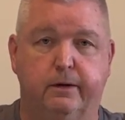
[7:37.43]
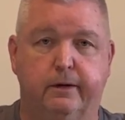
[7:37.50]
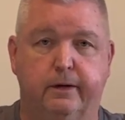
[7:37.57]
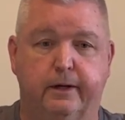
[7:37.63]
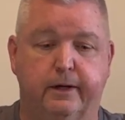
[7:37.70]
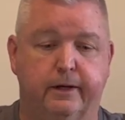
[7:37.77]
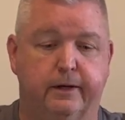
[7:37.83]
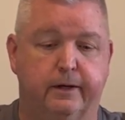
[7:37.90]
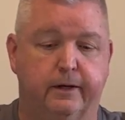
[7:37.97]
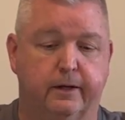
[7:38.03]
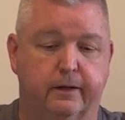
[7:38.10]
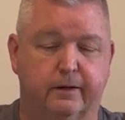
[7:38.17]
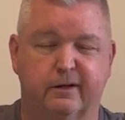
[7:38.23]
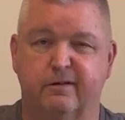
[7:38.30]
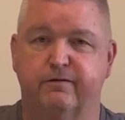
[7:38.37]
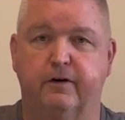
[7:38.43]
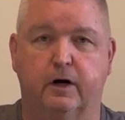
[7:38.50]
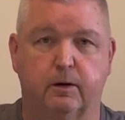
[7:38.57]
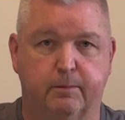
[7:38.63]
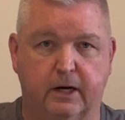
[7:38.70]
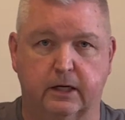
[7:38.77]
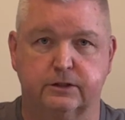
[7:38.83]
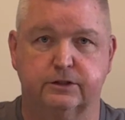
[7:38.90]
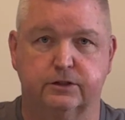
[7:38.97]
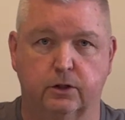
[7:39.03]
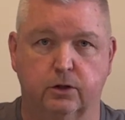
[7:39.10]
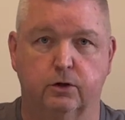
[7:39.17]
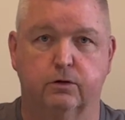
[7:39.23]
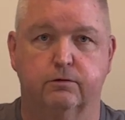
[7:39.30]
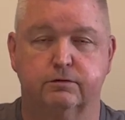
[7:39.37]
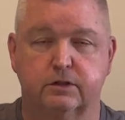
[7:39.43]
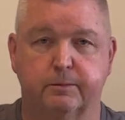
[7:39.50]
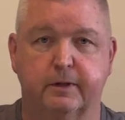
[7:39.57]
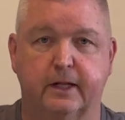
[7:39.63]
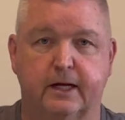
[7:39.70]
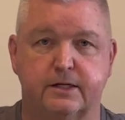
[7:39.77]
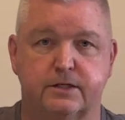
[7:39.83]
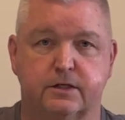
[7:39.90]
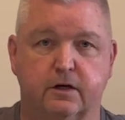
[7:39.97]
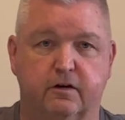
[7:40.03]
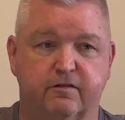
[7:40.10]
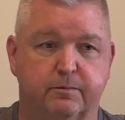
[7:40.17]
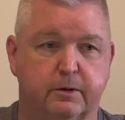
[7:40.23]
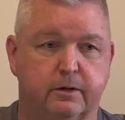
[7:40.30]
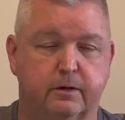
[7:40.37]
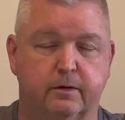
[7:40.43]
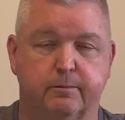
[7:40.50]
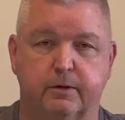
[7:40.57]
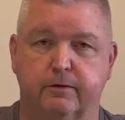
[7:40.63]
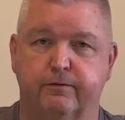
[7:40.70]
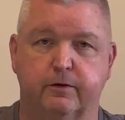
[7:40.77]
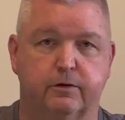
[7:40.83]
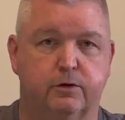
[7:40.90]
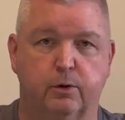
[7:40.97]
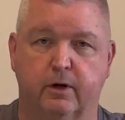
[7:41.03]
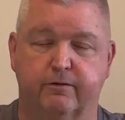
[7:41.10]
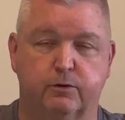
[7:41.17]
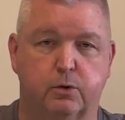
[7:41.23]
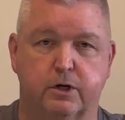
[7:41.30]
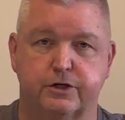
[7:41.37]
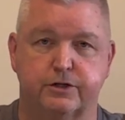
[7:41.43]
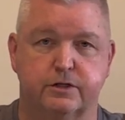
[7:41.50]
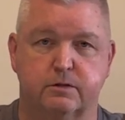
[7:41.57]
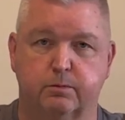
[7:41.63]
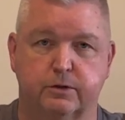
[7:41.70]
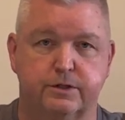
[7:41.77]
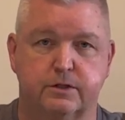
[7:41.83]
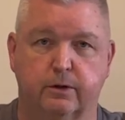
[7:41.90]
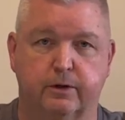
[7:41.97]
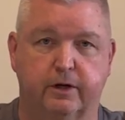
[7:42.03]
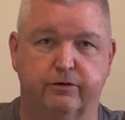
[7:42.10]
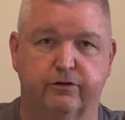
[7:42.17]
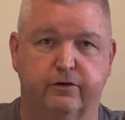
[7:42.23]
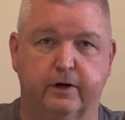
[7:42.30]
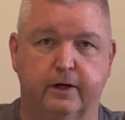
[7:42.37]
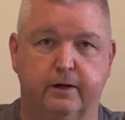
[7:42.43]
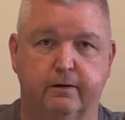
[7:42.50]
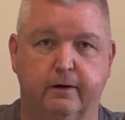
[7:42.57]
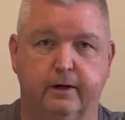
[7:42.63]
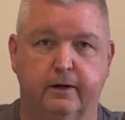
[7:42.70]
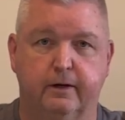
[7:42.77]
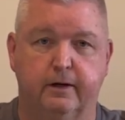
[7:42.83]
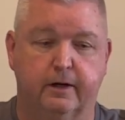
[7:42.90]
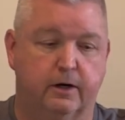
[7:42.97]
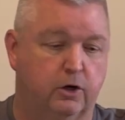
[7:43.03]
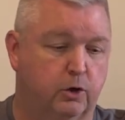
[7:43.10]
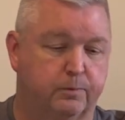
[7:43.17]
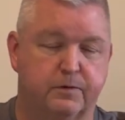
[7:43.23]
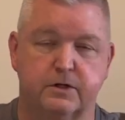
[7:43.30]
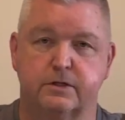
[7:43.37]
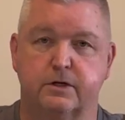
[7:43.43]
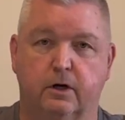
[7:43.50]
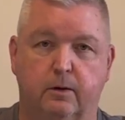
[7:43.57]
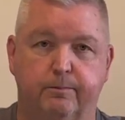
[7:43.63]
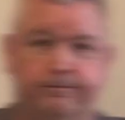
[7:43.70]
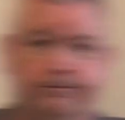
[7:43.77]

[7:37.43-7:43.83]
and the firebox stove, some of that stuff. But if you do have questions, please don't hesitate. And I hope this helped.